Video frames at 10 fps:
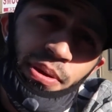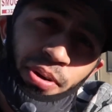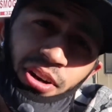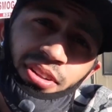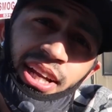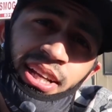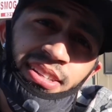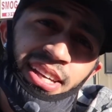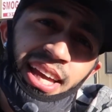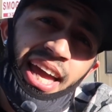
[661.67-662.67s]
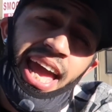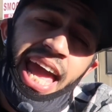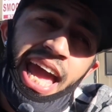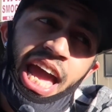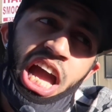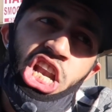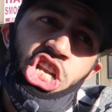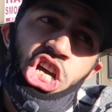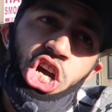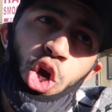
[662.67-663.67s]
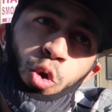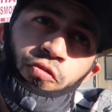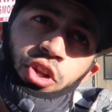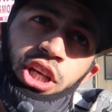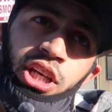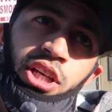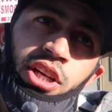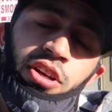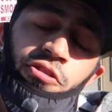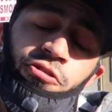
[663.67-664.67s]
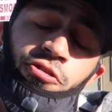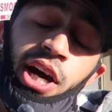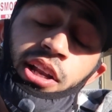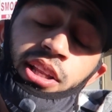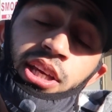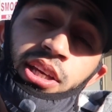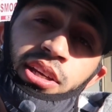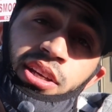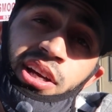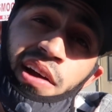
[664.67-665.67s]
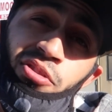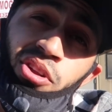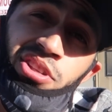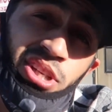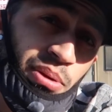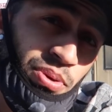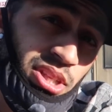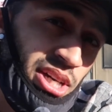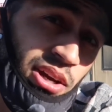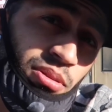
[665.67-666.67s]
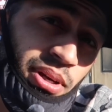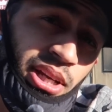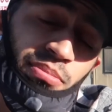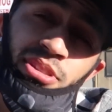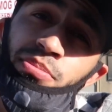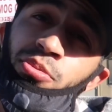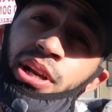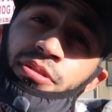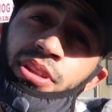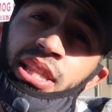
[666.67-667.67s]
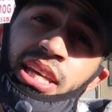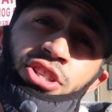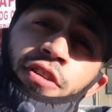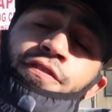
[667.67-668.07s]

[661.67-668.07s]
partner ladies, and hopefully finally, after all this time, put the title in my name because I've been waiting for that. They took